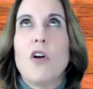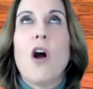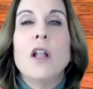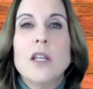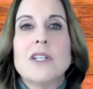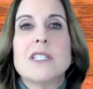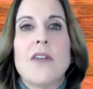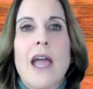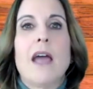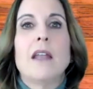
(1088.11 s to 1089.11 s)
all of us have
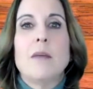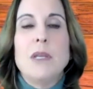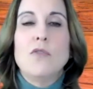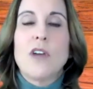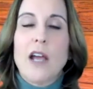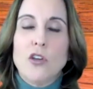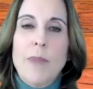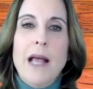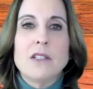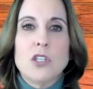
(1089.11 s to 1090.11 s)
had, you've got your
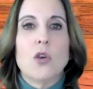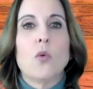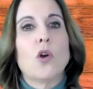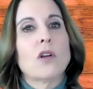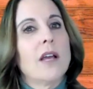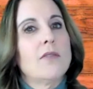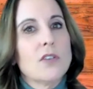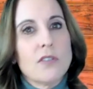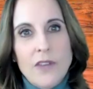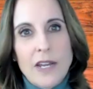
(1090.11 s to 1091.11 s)
balance in your work life and
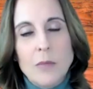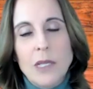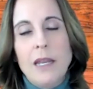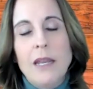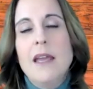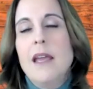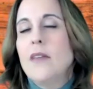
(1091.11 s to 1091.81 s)
your family,